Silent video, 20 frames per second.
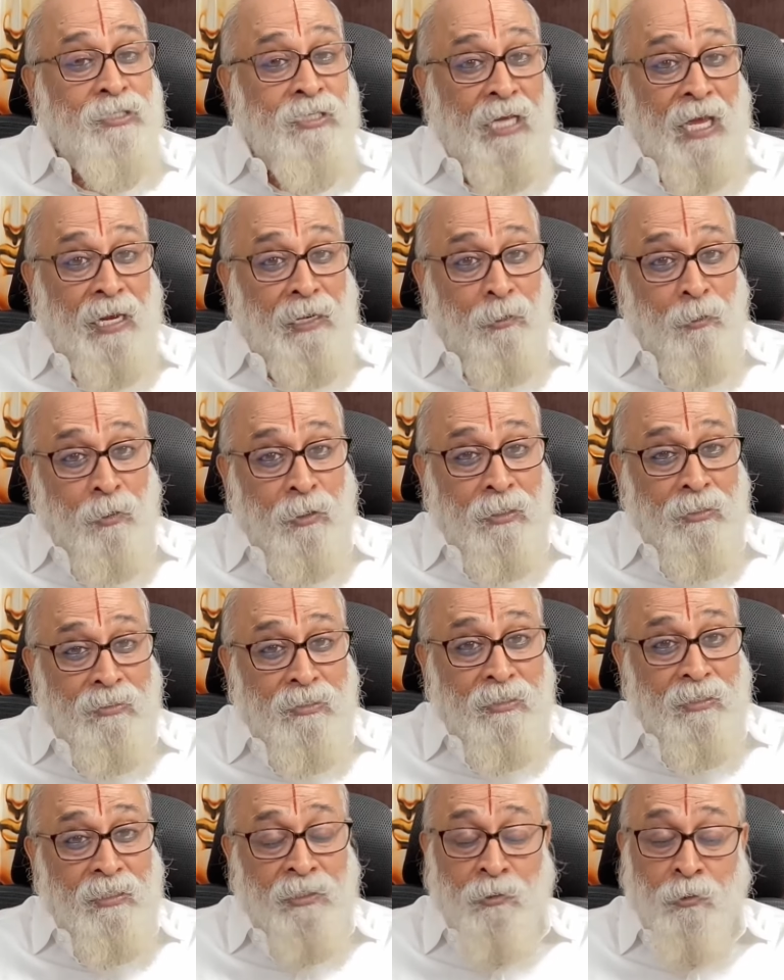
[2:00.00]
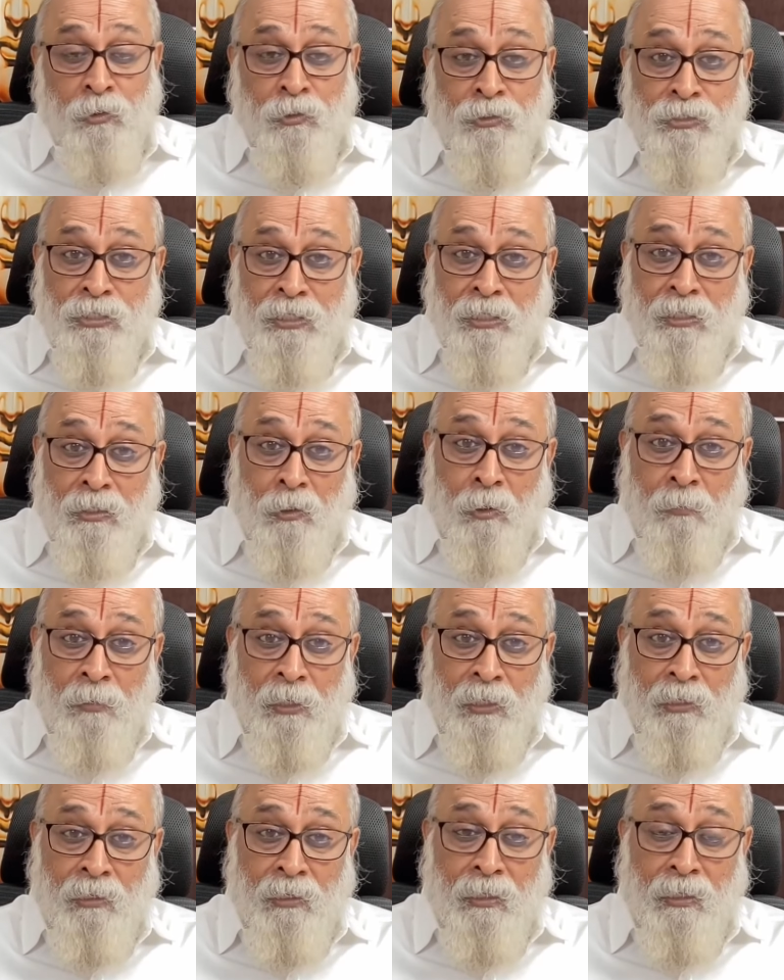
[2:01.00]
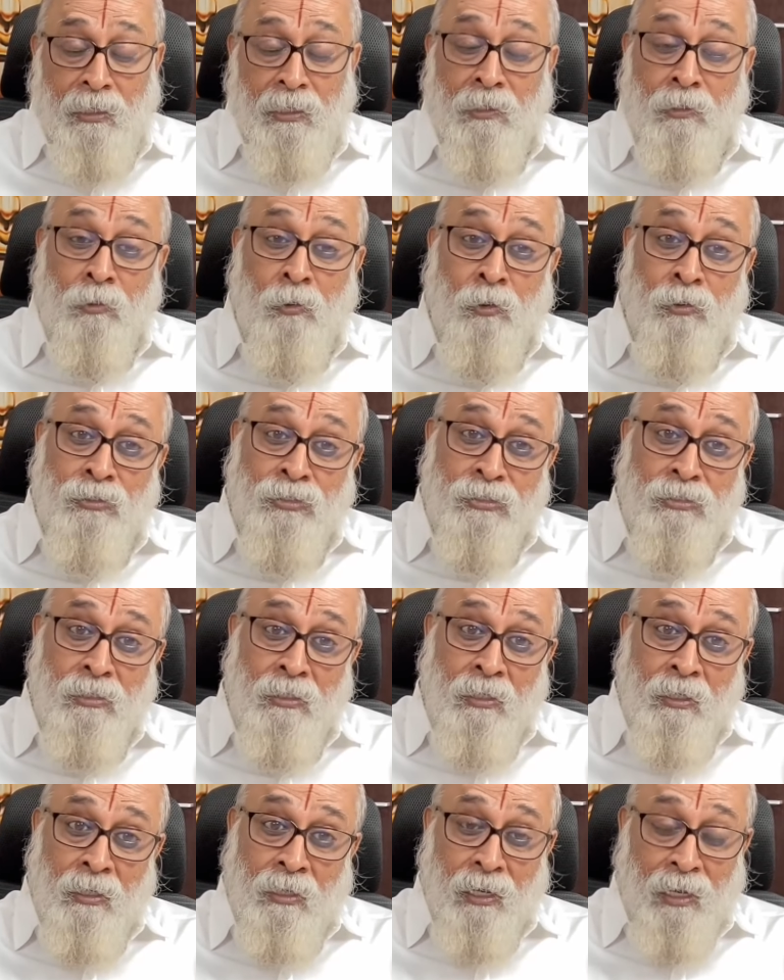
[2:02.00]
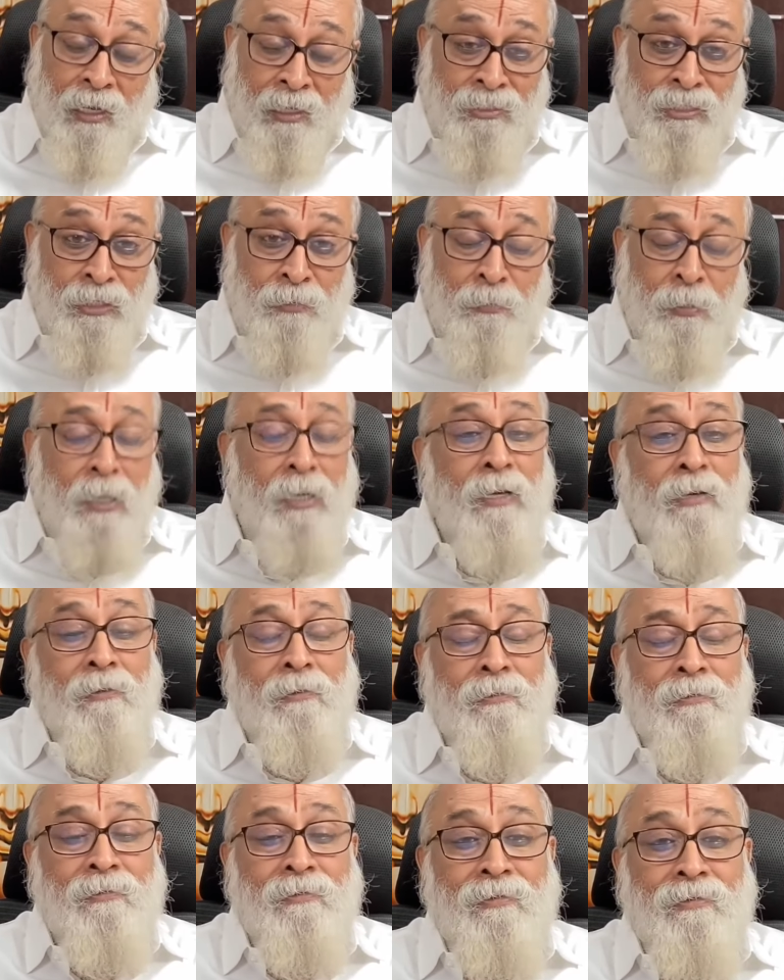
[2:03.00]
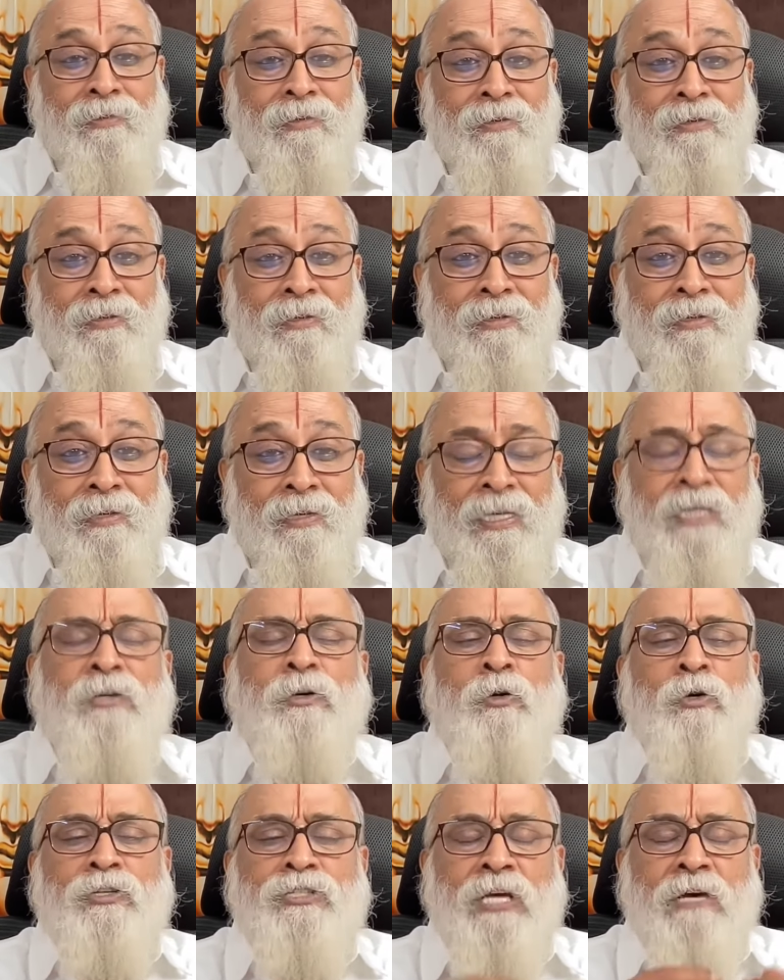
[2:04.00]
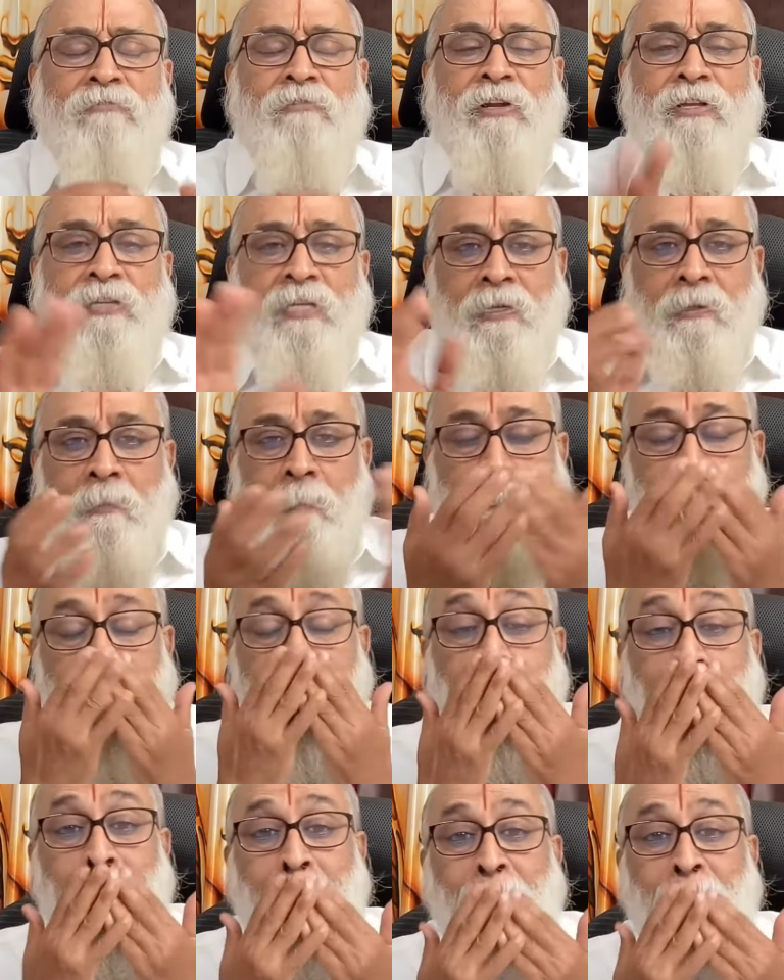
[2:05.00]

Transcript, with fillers: knows calculus, it knows trigonometry, it knows algebra, it knows everything.